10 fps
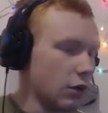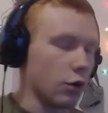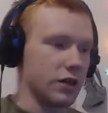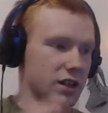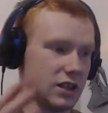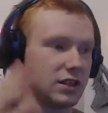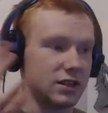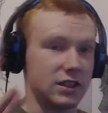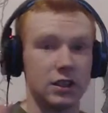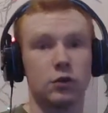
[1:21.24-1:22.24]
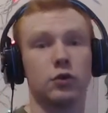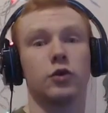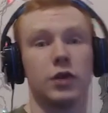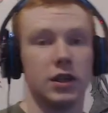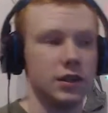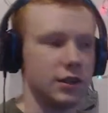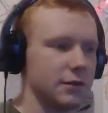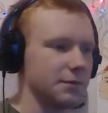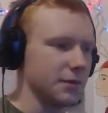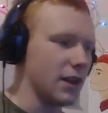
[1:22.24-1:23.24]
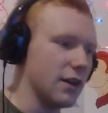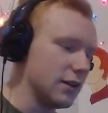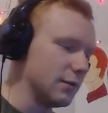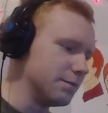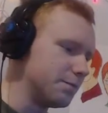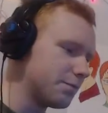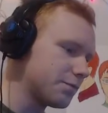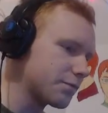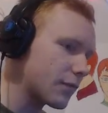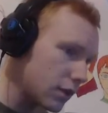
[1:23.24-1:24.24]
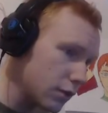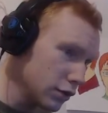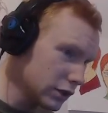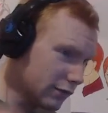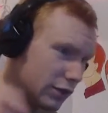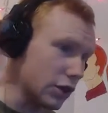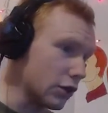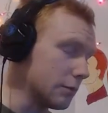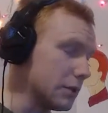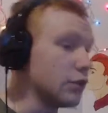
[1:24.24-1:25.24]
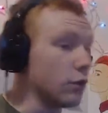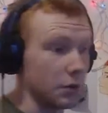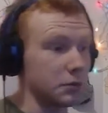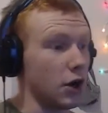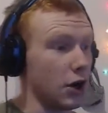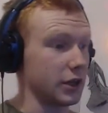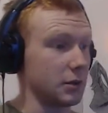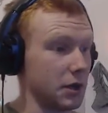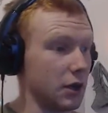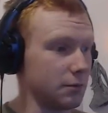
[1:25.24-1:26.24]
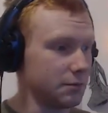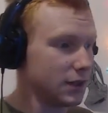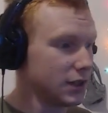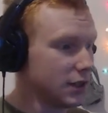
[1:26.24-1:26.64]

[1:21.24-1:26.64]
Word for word: or the NCO creed. Um, losing the army, know what I'm talking about.